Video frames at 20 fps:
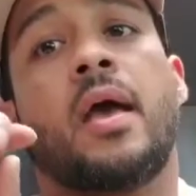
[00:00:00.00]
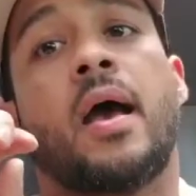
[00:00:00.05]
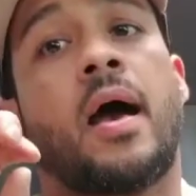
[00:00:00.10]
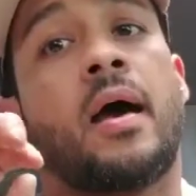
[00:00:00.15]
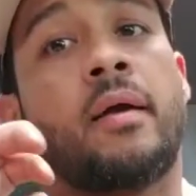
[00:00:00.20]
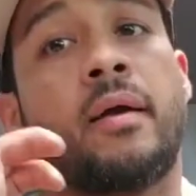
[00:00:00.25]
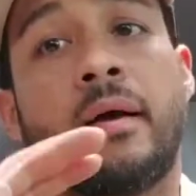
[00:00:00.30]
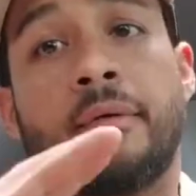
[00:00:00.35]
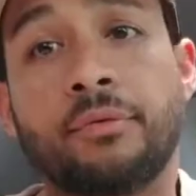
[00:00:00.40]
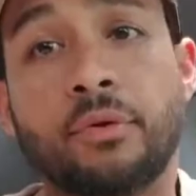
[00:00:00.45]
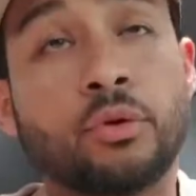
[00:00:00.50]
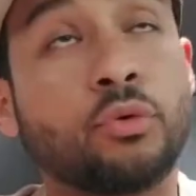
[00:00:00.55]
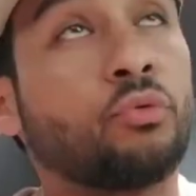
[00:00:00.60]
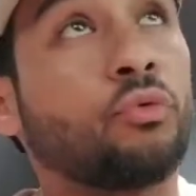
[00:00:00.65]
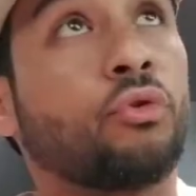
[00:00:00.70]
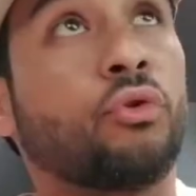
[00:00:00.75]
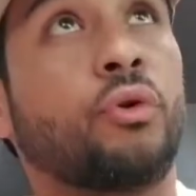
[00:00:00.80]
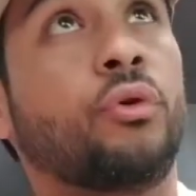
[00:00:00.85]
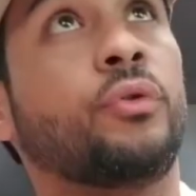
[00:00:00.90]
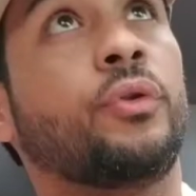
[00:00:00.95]
I don't have to
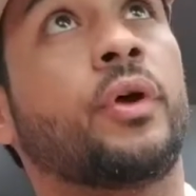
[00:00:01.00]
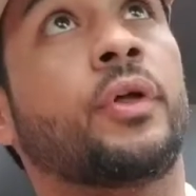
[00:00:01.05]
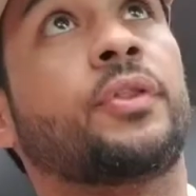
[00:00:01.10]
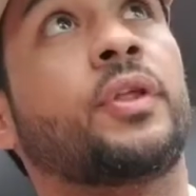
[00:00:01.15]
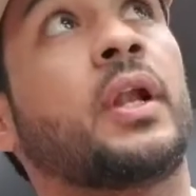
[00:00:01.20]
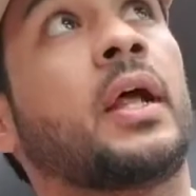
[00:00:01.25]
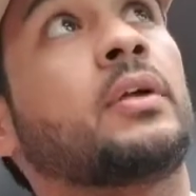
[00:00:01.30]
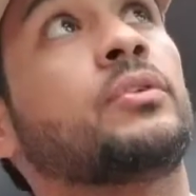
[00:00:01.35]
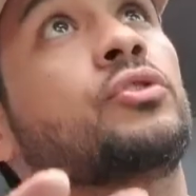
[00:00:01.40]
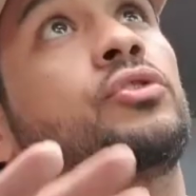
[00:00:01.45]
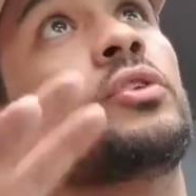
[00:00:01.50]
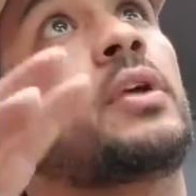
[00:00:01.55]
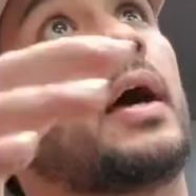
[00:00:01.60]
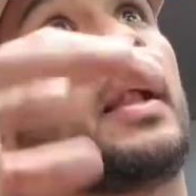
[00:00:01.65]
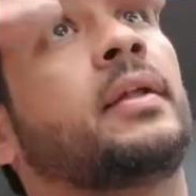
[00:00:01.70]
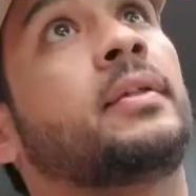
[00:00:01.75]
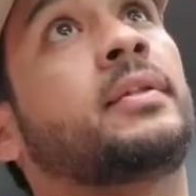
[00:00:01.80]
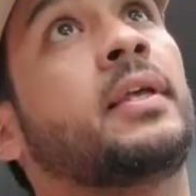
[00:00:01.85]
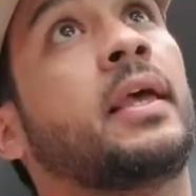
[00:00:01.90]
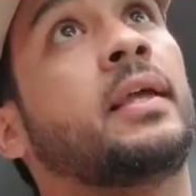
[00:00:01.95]
drill nothing. I just got
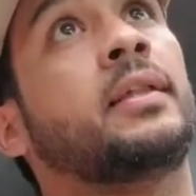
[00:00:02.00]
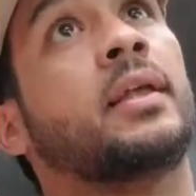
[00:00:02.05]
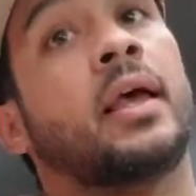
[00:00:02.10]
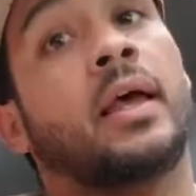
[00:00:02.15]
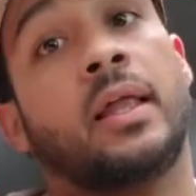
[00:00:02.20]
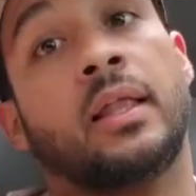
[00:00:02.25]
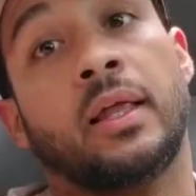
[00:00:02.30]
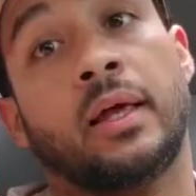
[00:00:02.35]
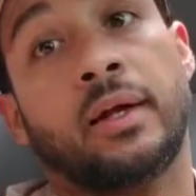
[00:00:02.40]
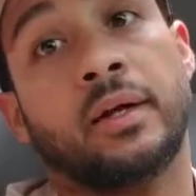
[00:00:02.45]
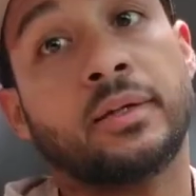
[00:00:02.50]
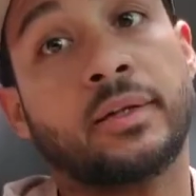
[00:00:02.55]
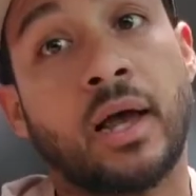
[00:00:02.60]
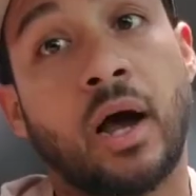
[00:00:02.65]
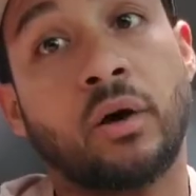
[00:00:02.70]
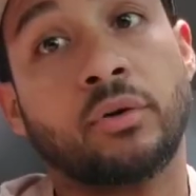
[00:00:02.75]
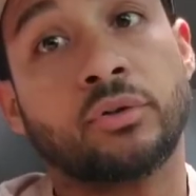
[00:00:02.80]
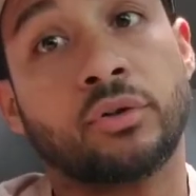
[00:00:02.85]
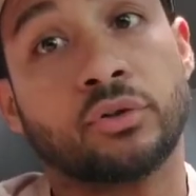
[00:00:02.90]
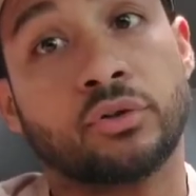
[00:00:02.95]
to take the headliner
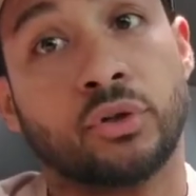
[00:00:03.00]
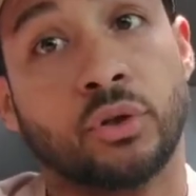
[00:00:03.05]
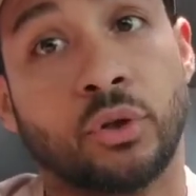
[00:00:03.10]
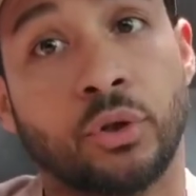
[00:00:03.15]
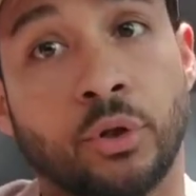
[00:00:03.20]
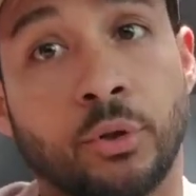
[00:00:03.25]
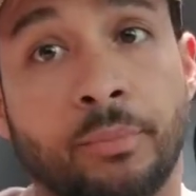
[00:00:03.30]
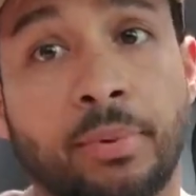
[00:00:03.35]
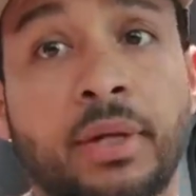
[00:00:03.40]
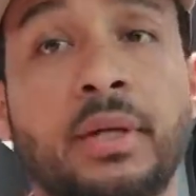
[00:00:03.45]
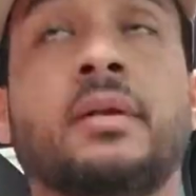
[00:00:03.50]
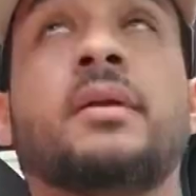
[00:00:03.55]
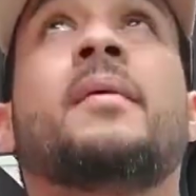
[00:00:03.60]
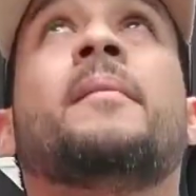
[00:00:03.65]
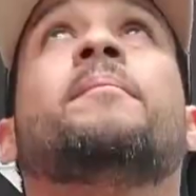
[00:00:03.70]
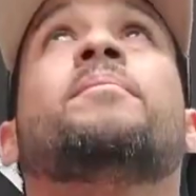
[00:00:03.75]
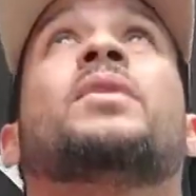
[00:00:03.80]
down just a little bit.